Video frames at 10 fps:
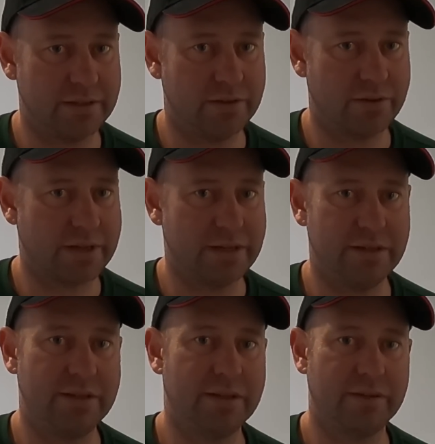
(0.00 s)
you're not getting
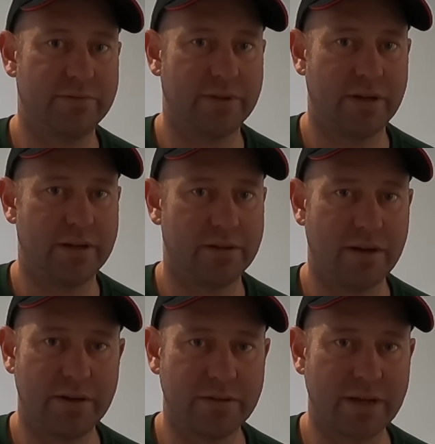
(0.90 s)
anything for under
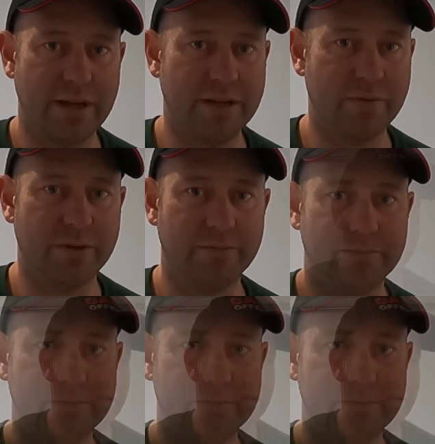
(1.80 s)
100k anymore.